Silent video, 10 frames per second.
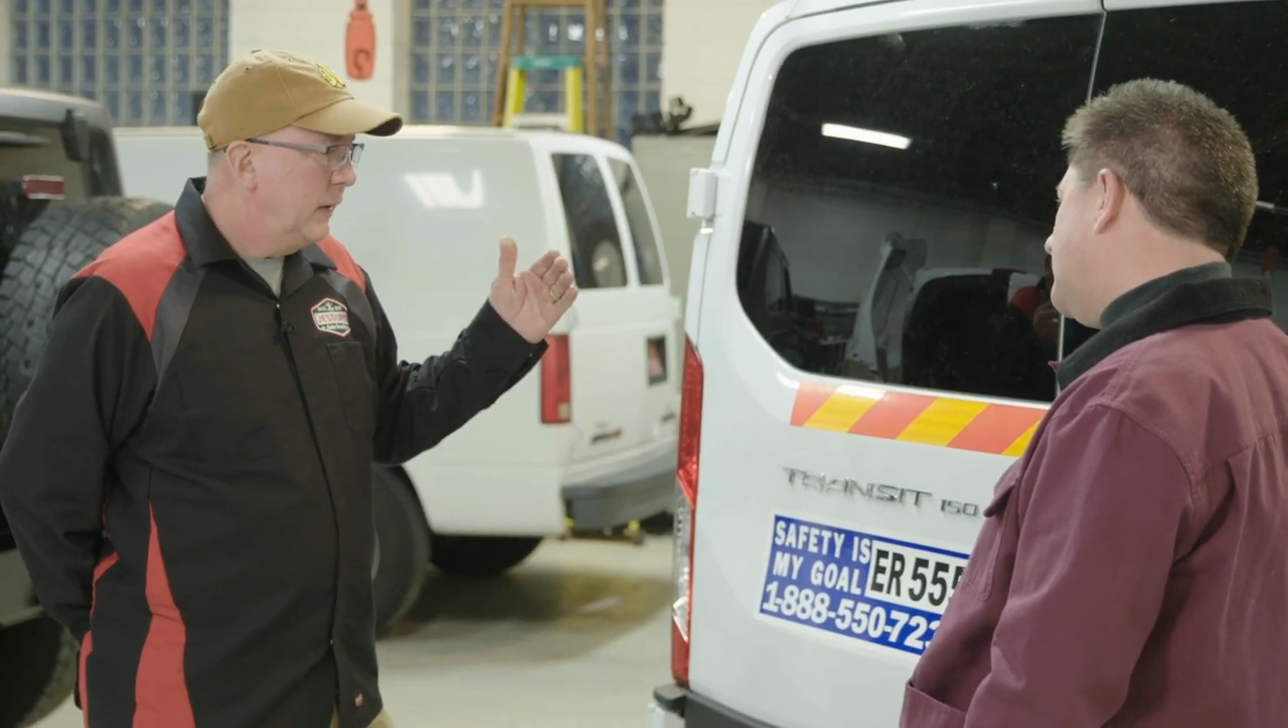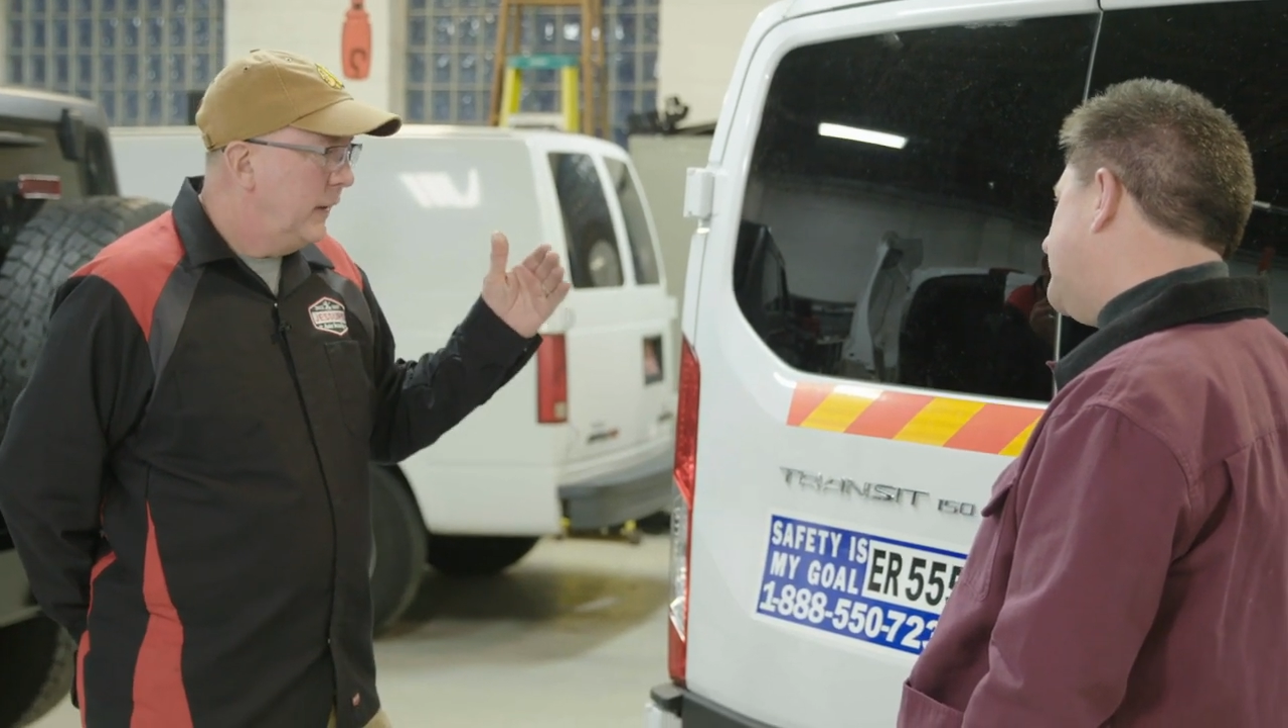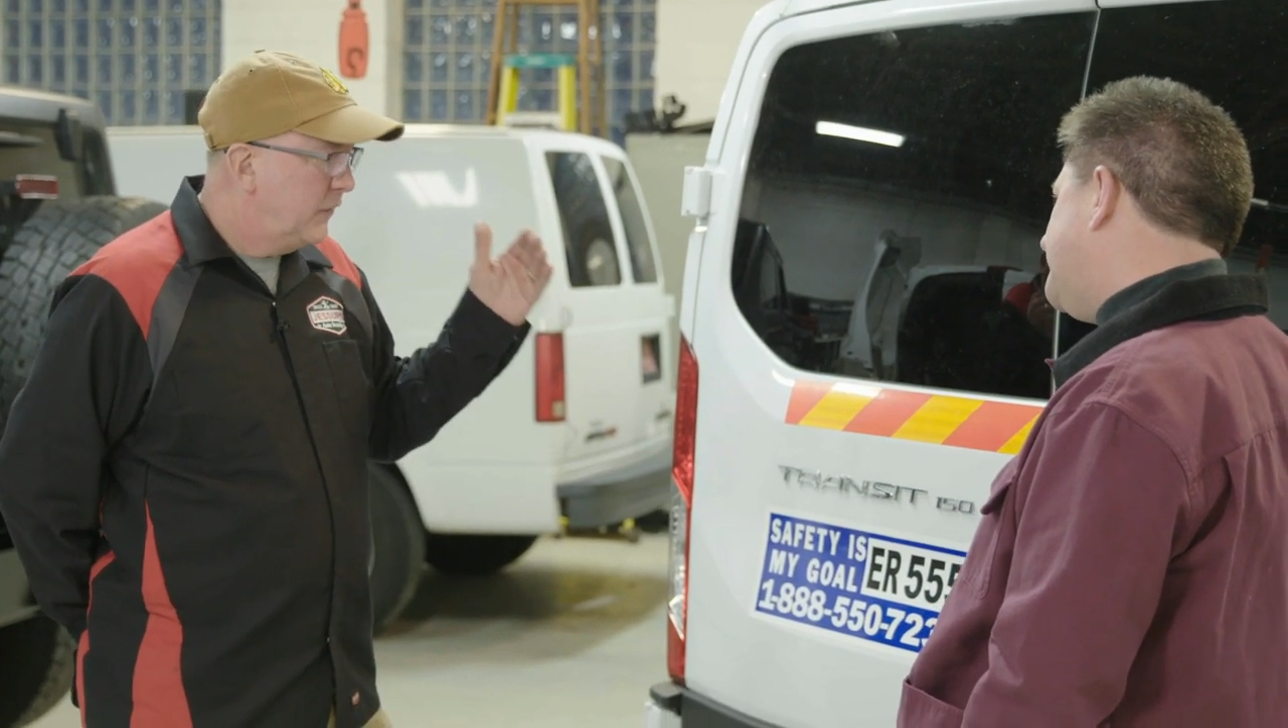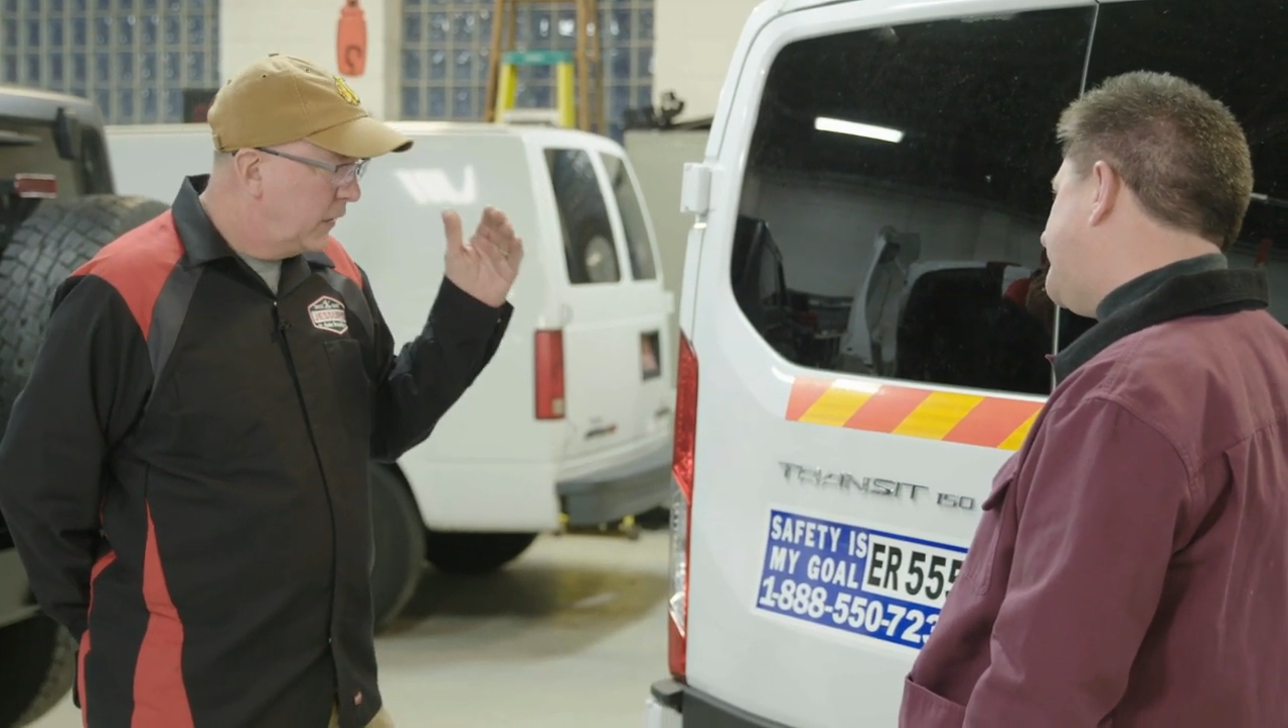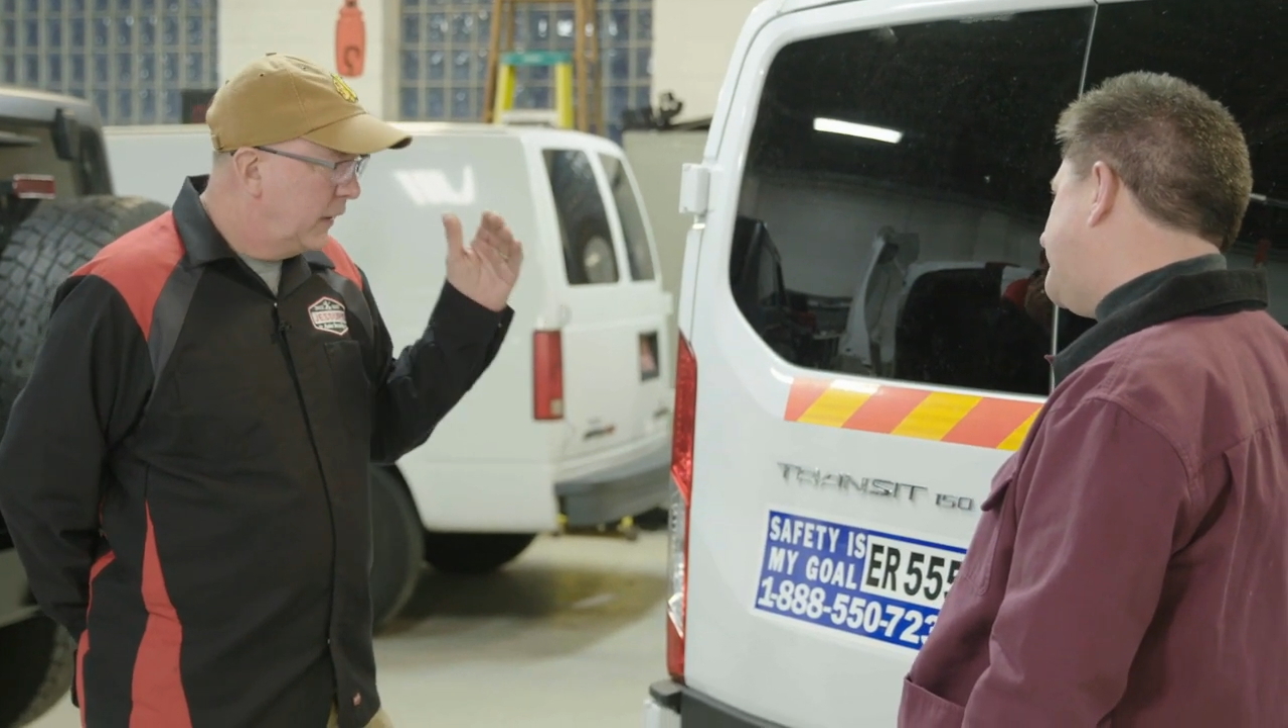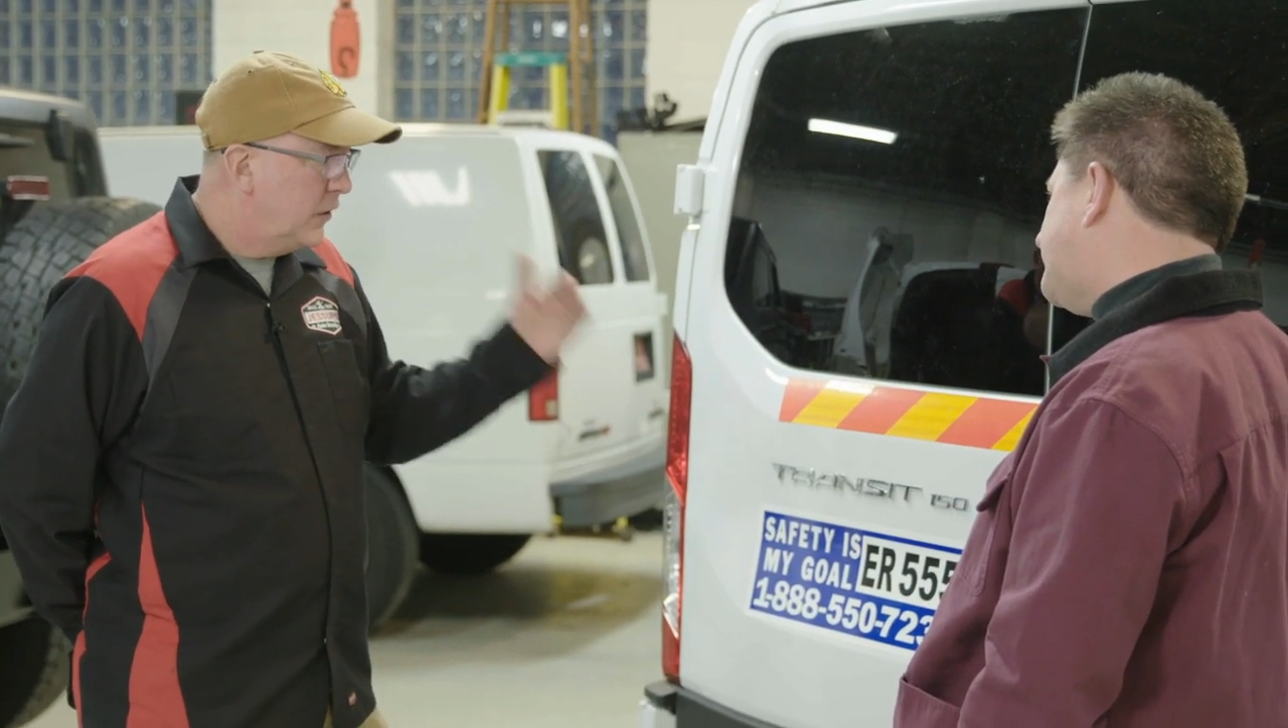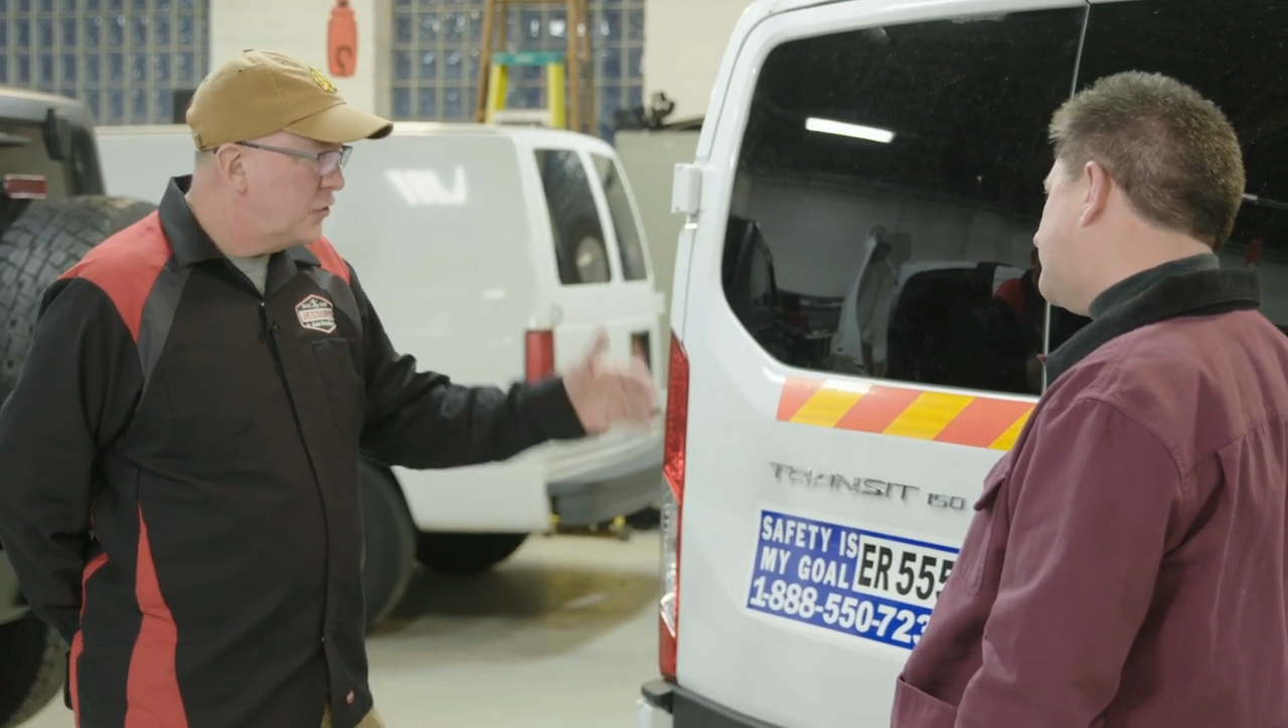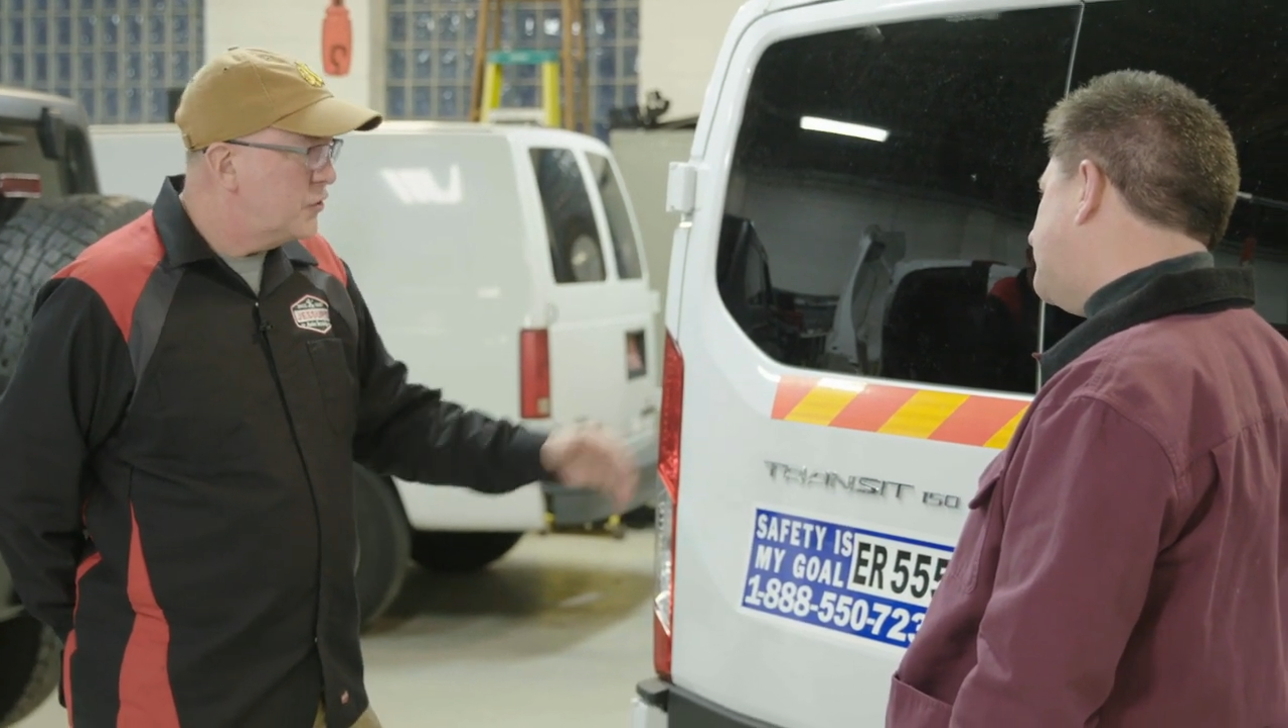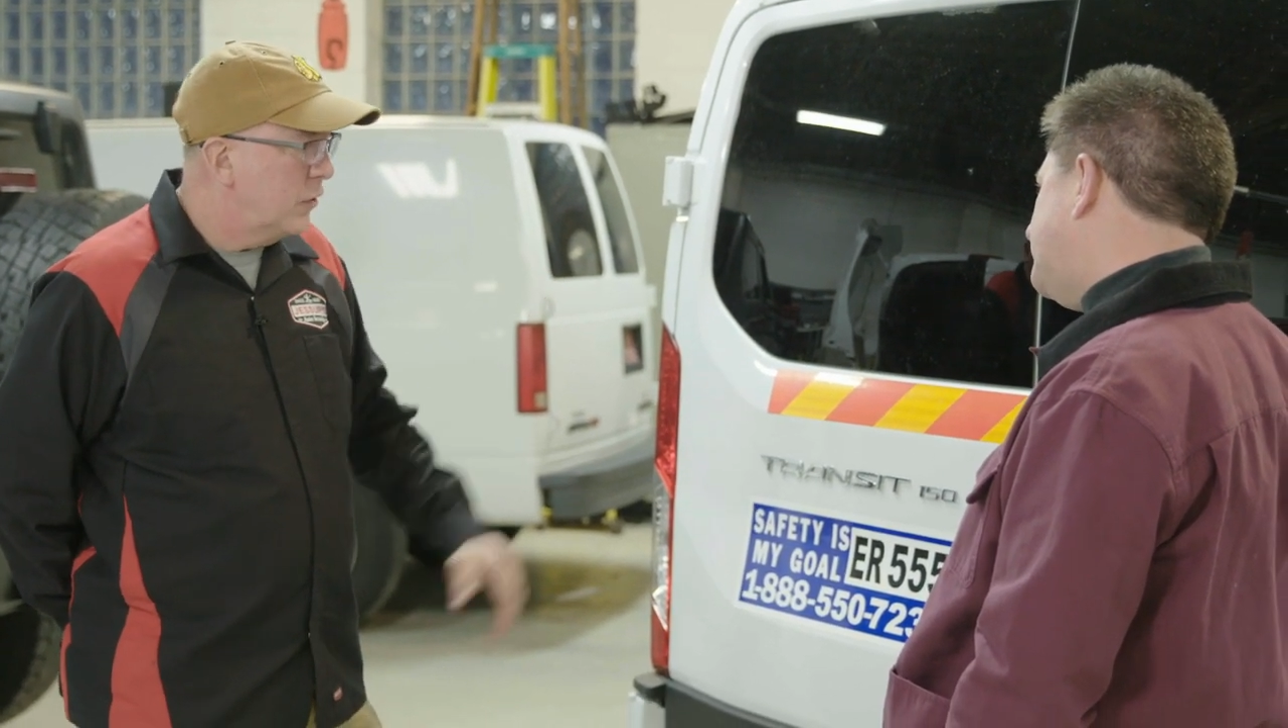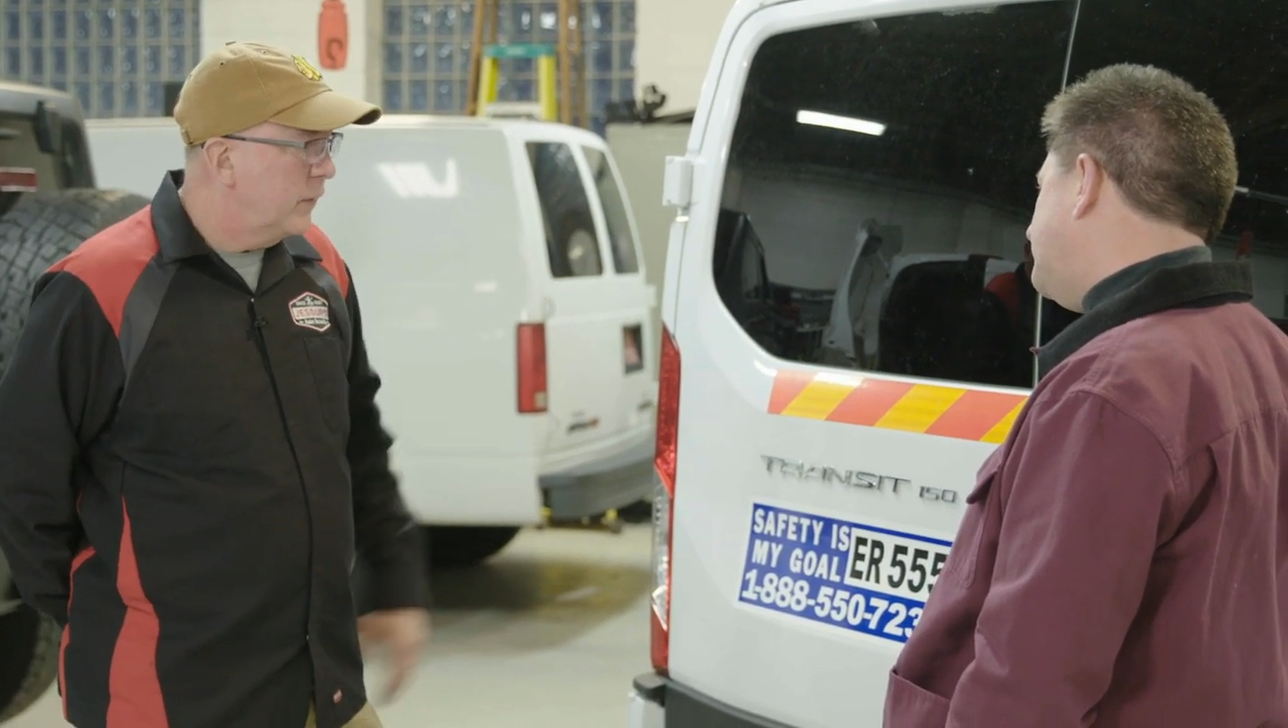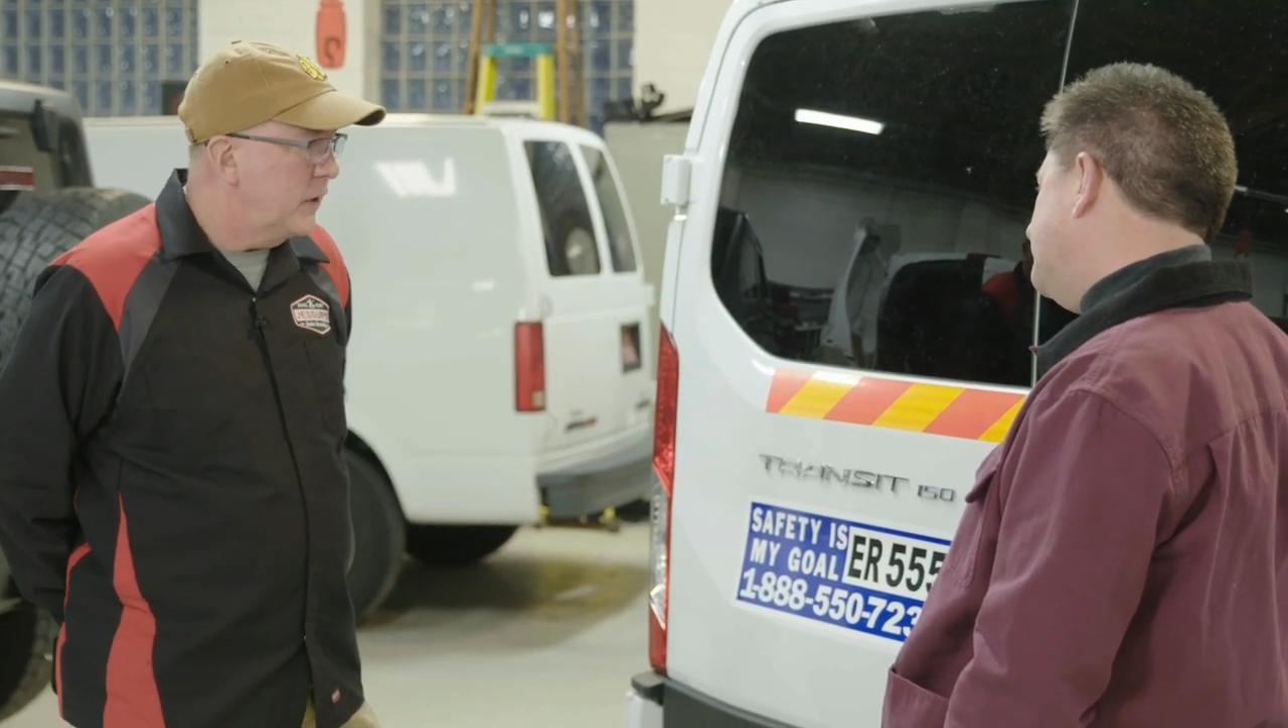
it's going to ensure